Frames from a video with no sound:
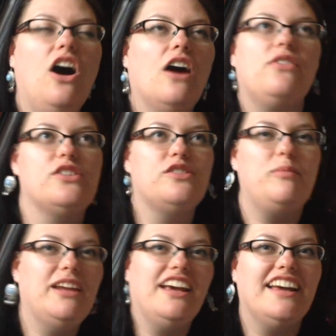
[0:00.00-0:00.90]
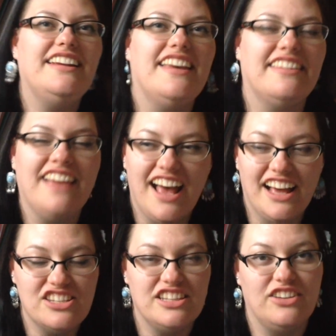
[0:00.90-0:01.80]
oh, I've got so many ideas. I
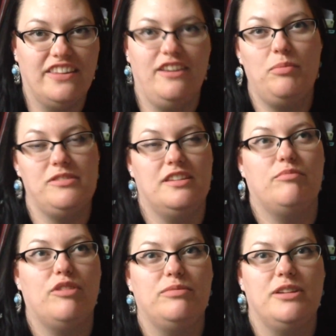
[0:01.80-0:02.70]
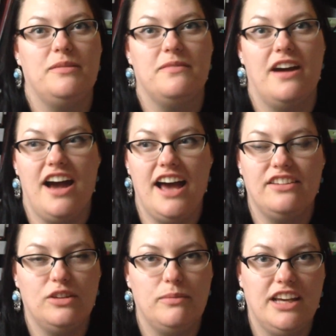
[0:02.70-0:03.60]
actually got the opposite problem where I had
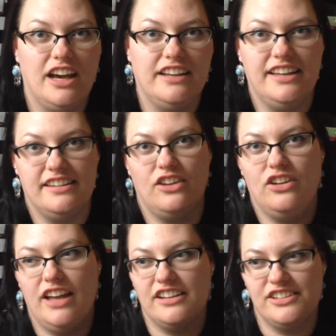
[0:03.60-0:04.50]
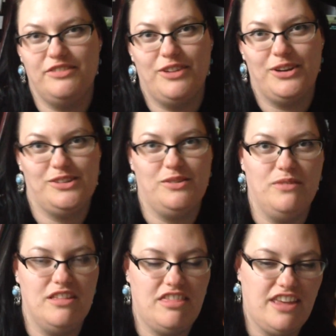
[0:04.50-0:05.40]
so many ideas I couldn't actually focus on
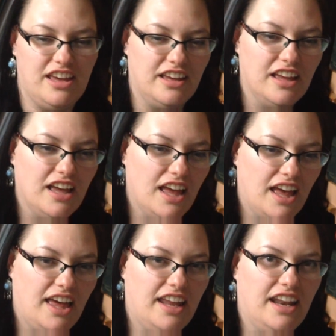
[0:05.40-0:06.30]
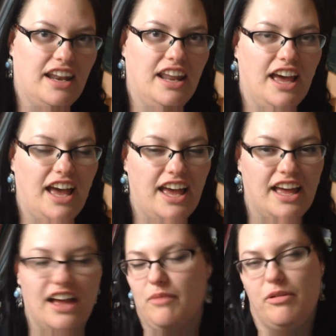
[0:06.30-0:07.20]
one thing. And
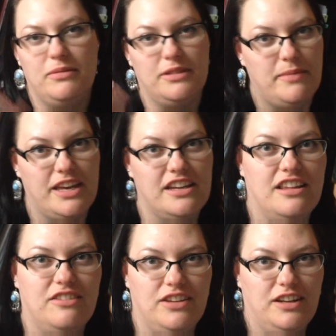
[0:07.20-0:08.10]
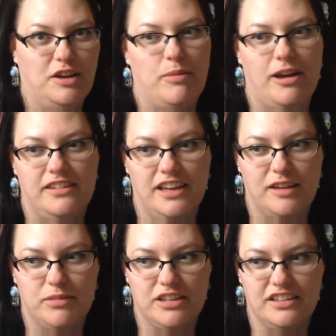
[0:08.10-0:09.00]
I'll probably make another video about that,
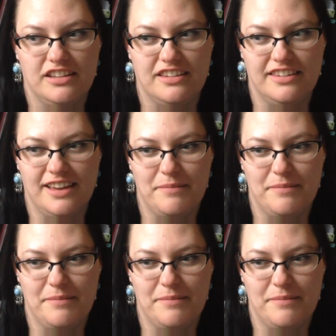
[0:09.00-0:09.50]
because